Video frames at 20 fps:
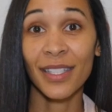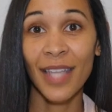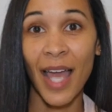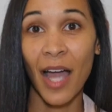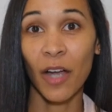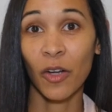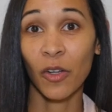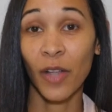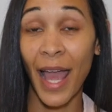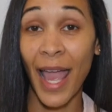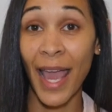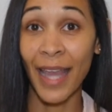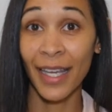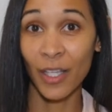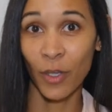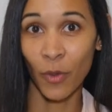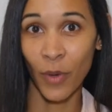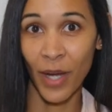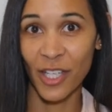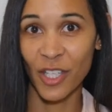tackle
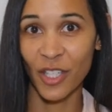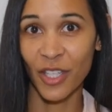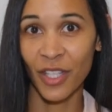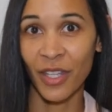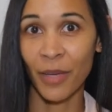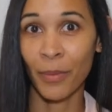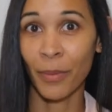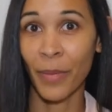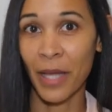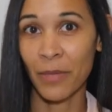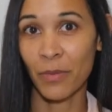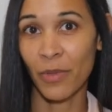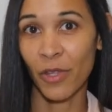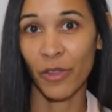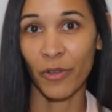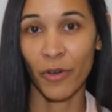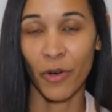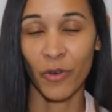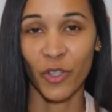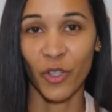any question that might be
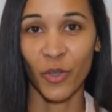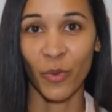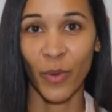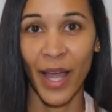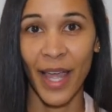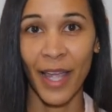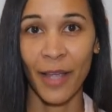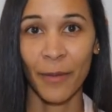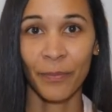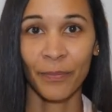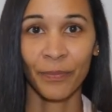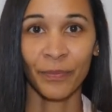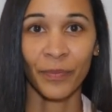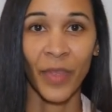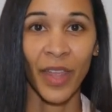thrown your way.